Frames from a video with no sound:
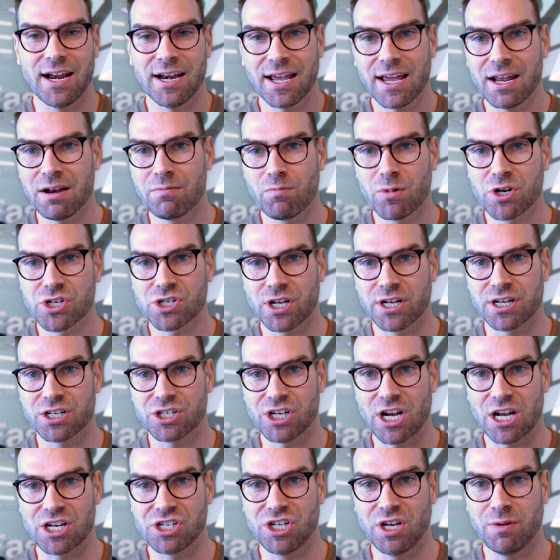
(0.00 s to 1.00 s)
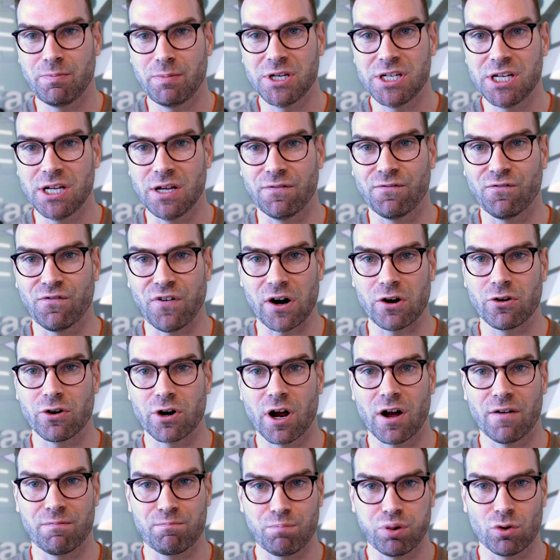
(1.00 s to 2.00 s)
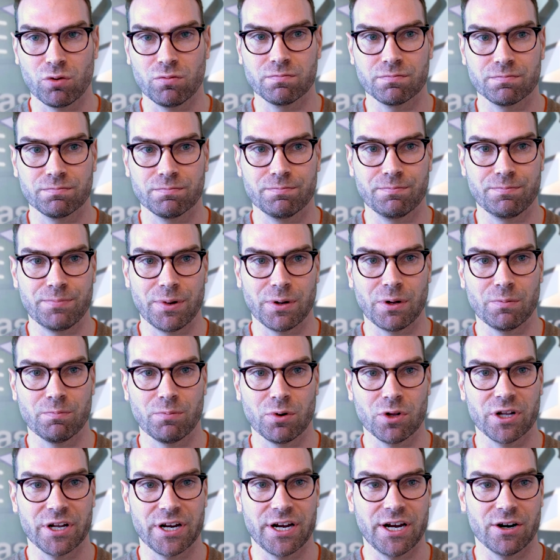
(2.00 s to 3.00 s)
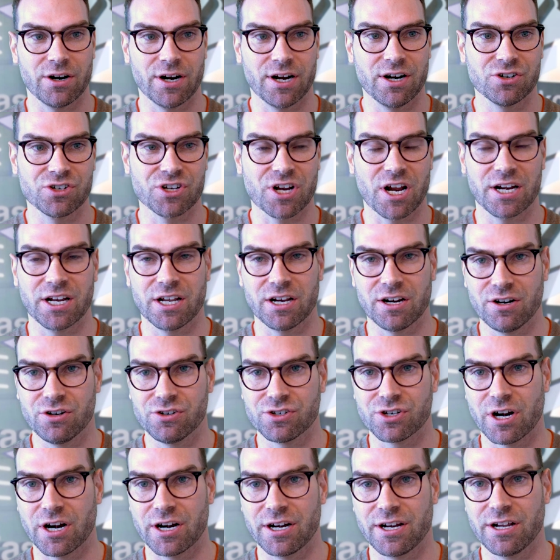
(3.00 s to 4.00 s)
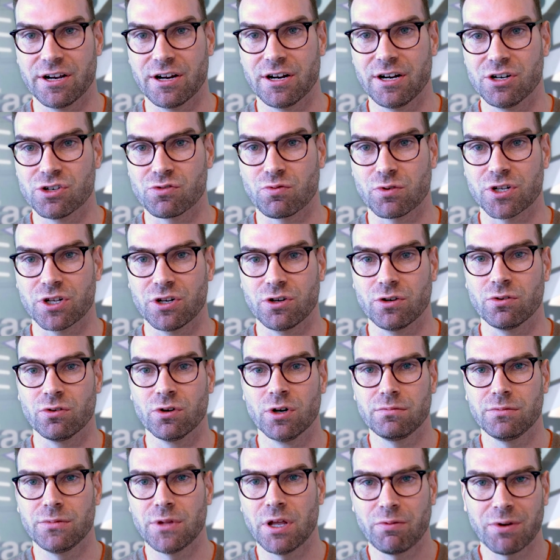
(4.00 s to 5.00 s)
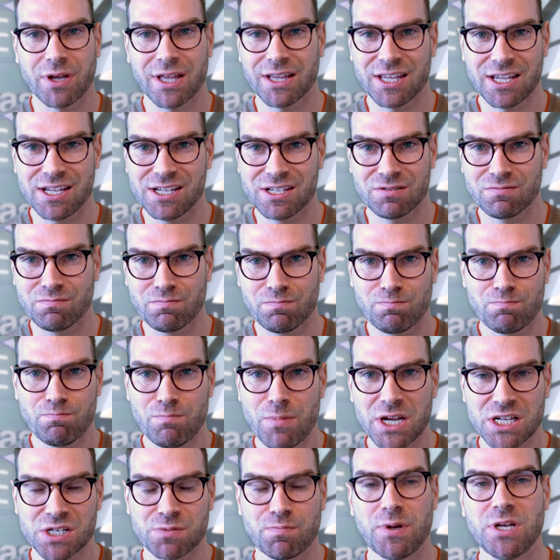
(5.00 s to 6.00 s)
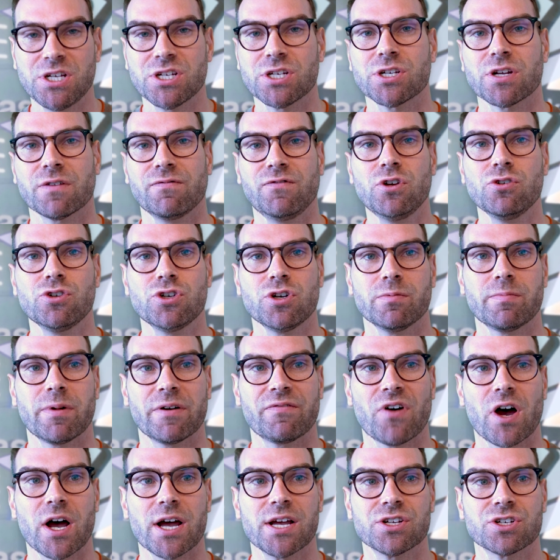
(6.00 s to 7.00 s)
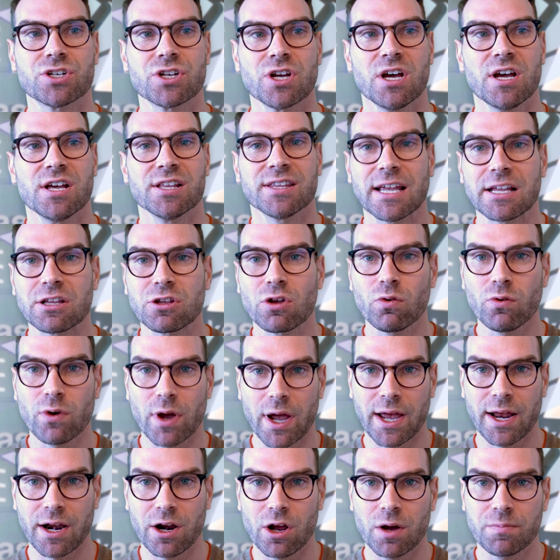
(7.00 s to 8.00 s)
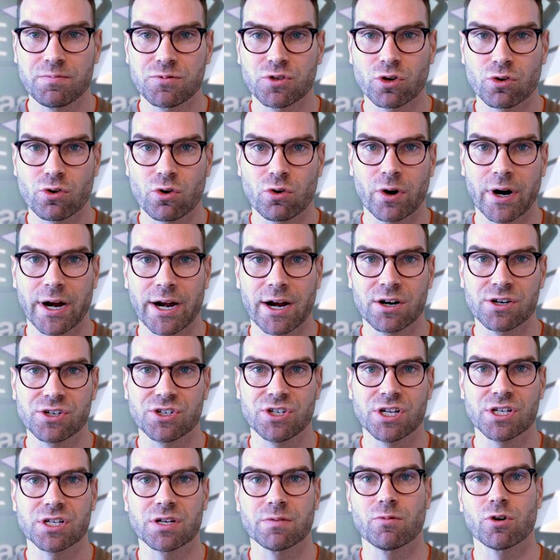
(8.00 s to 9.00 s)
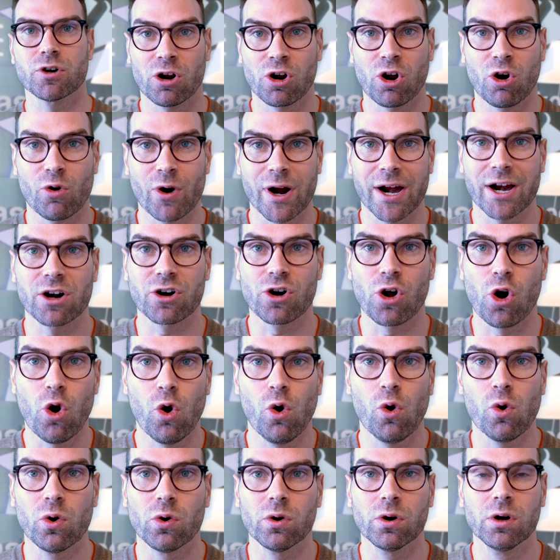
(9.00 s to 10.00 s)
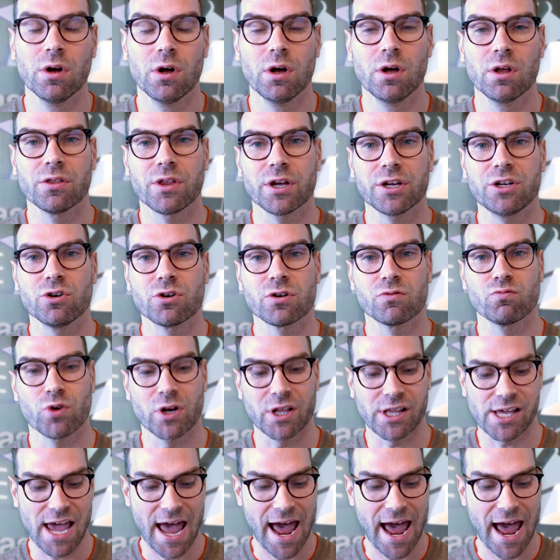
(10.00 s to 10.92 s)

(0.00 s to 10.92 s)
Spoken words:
again, much like ChatGPT firing off bullet here, here's an idea, here's an idea, here's what to do, they would get these mixed pieces of YouTube advice that don't add up to a coherent system or a coherent whole that you can really